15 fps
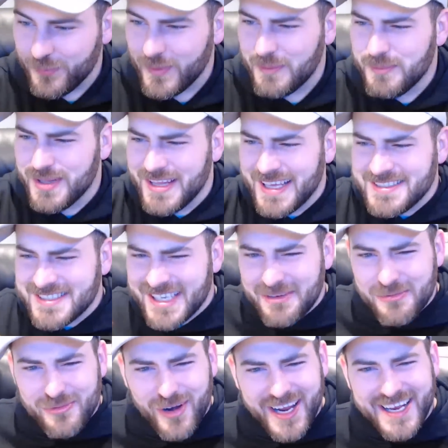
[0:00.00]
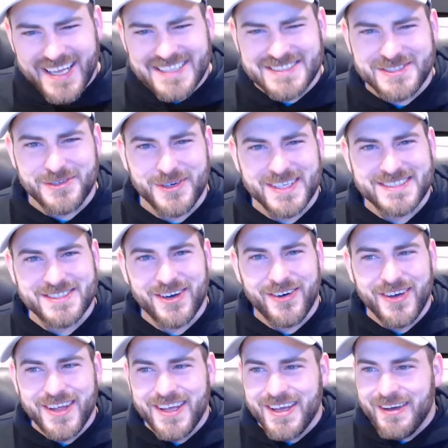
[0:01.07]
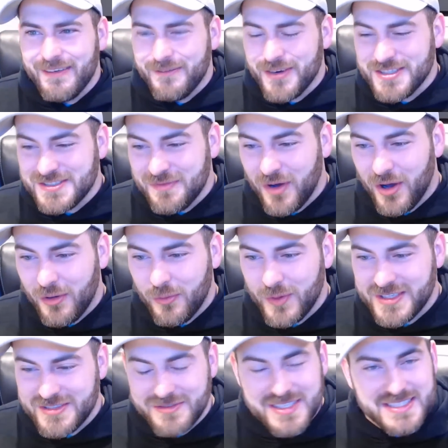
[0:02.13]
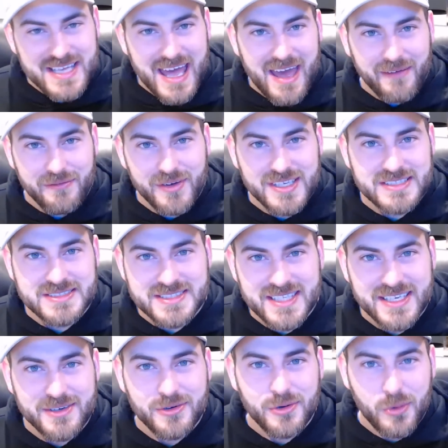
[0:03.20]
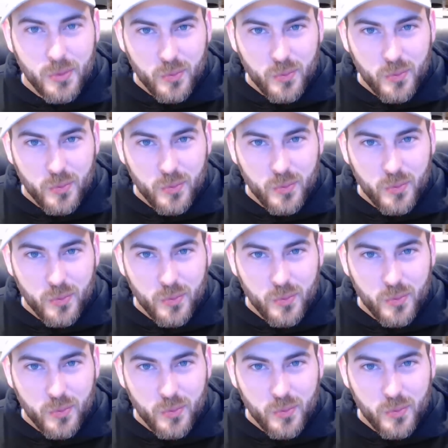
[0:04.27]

But let's get right into it. So first of all, we do this every single